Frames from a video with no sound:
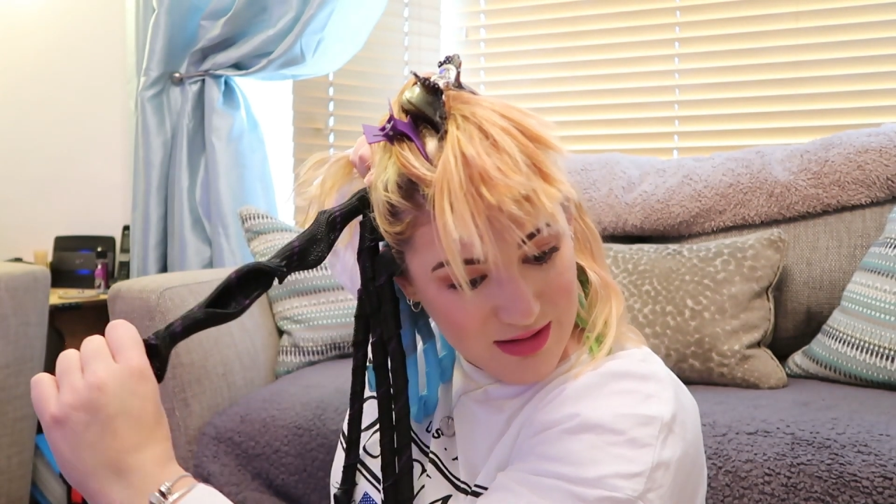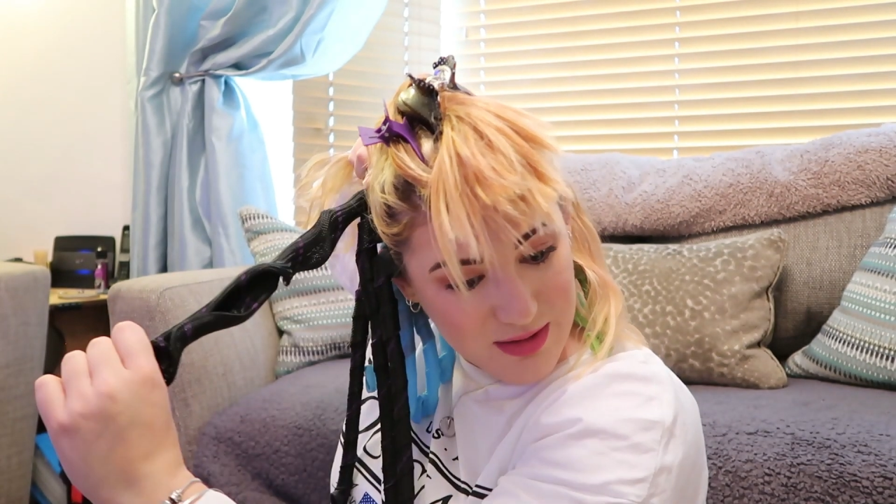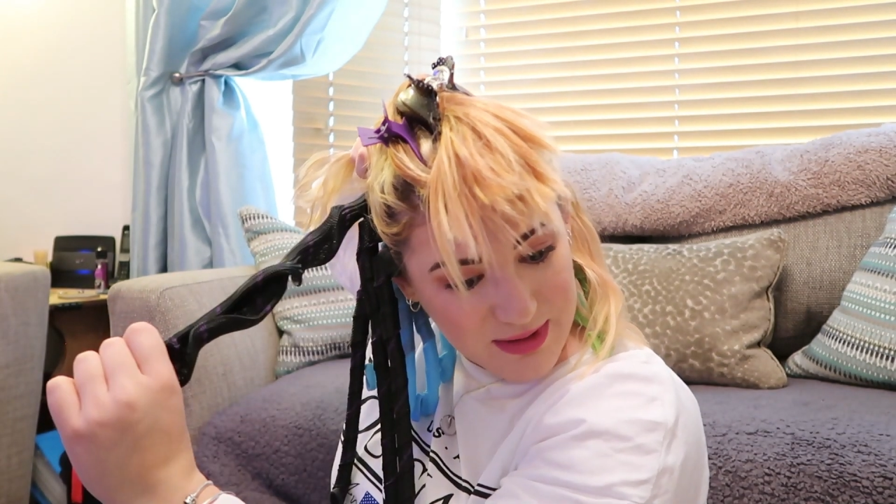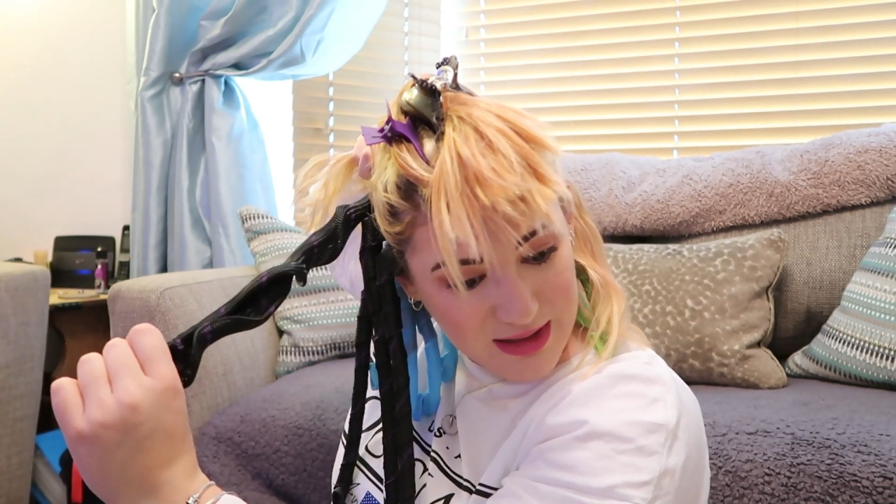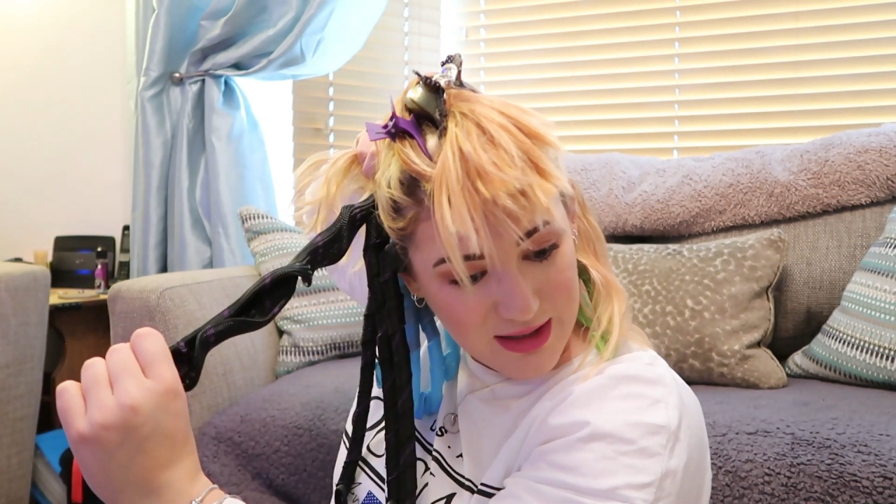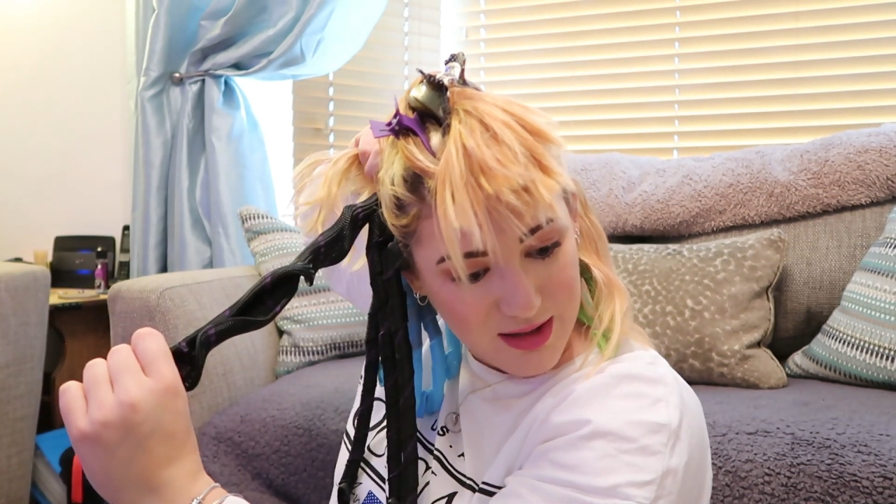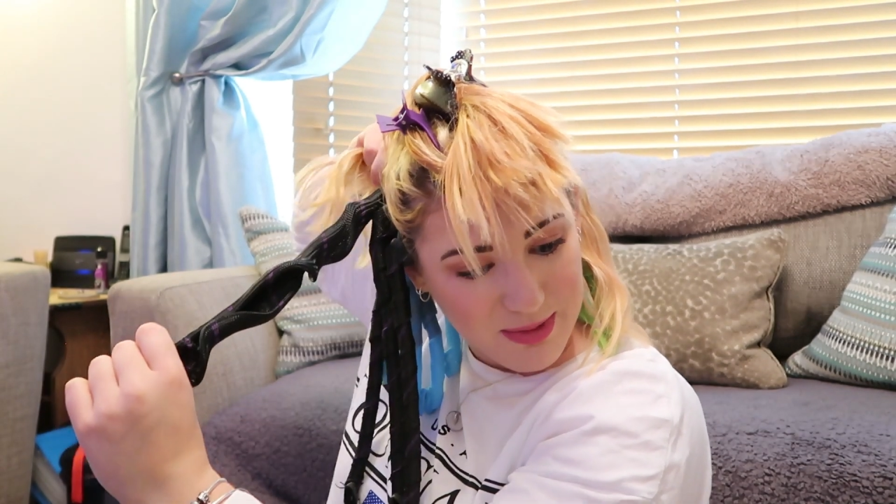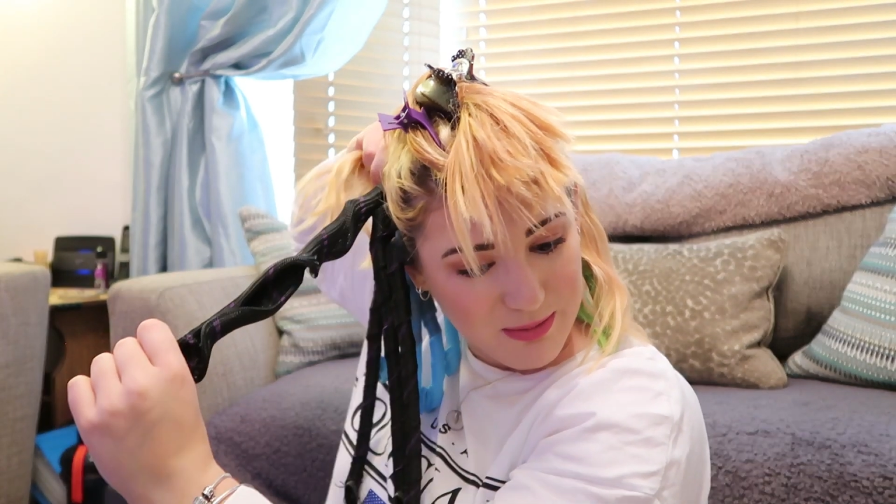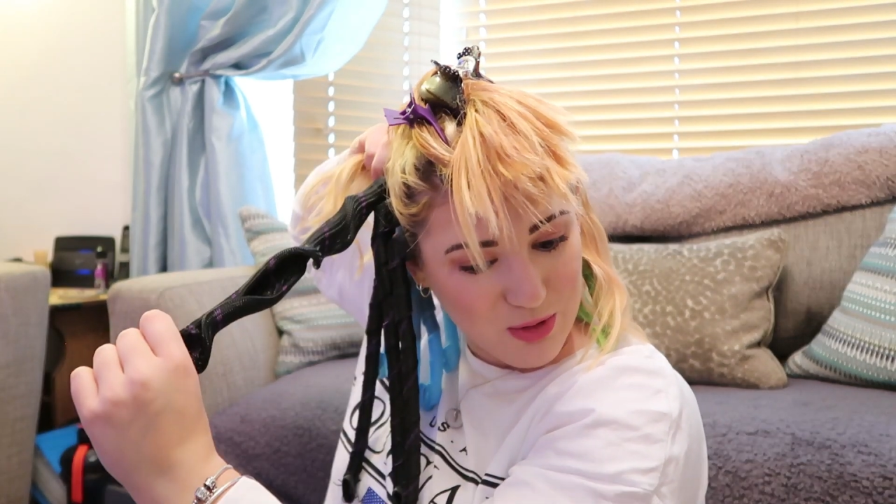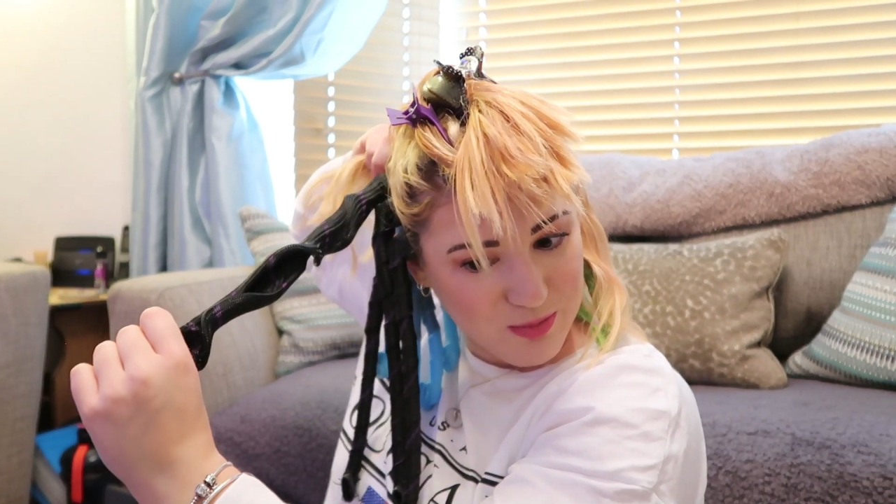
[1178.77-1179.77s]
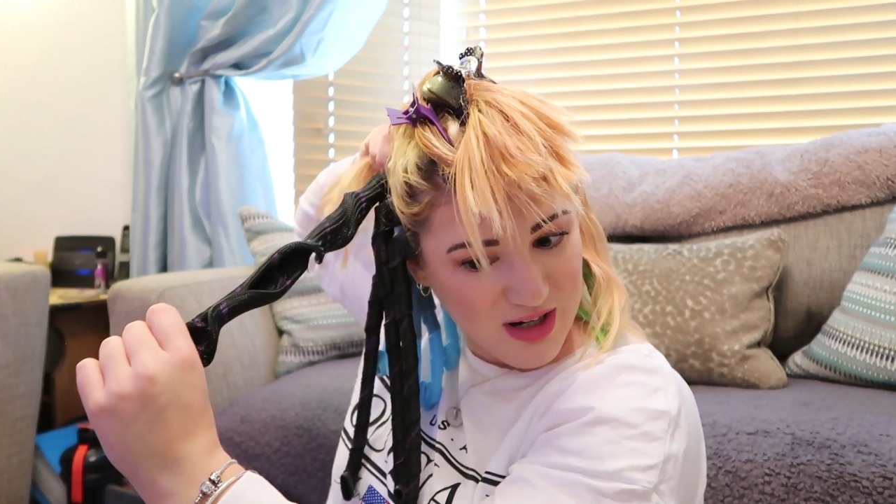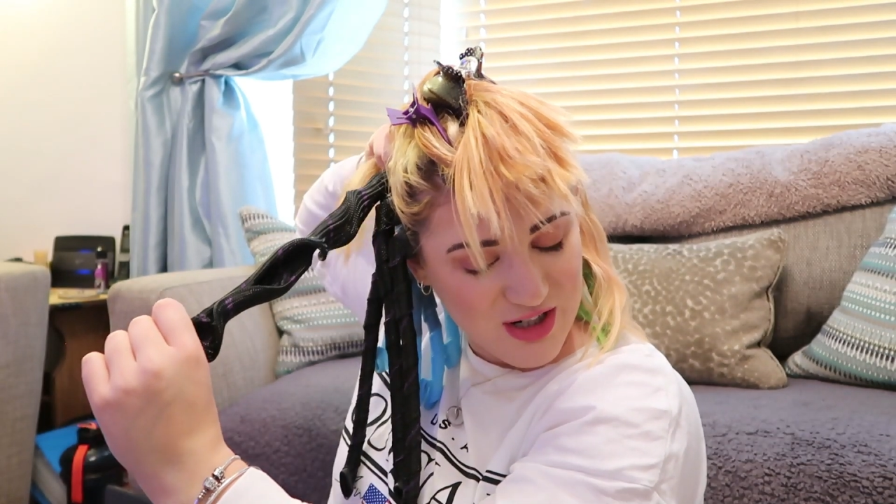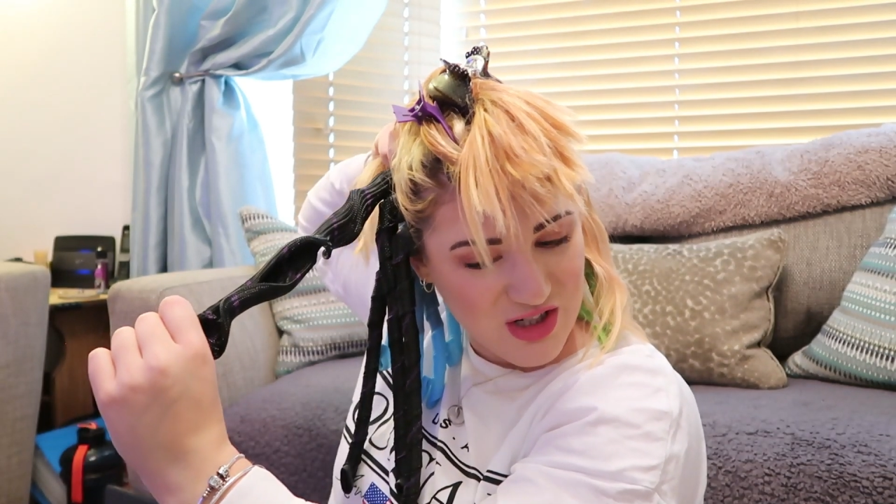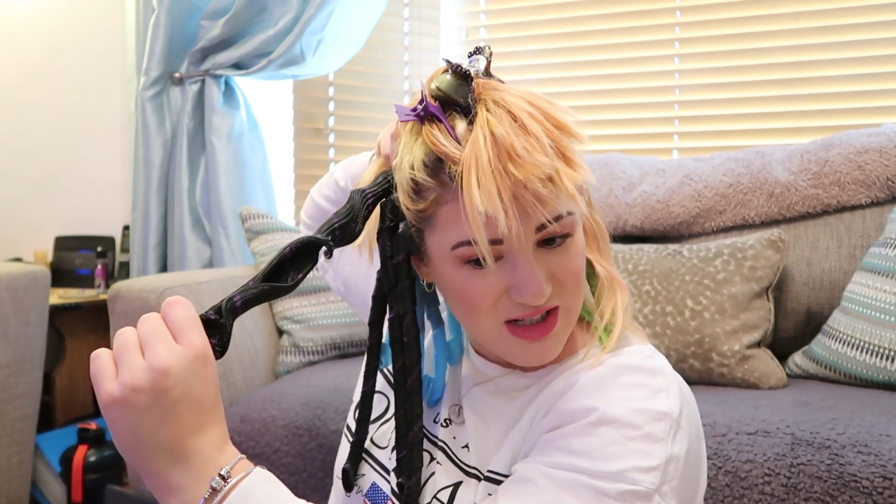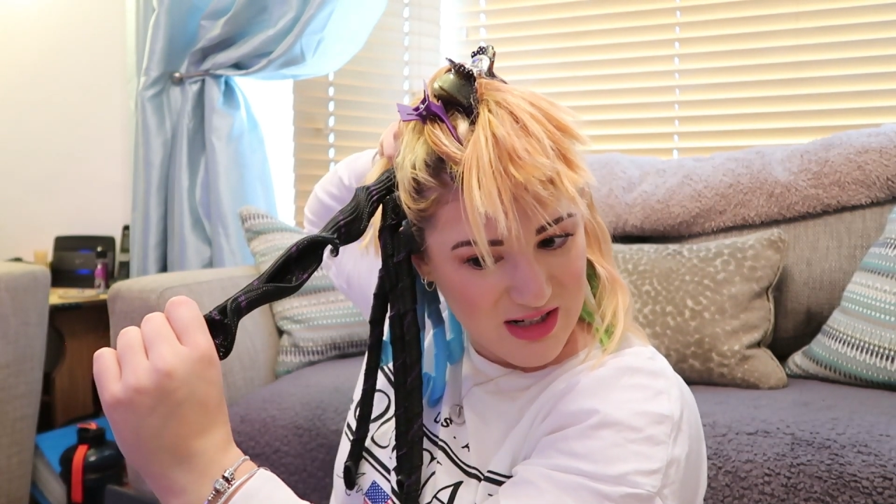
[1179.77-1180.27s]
to be a little bit more precious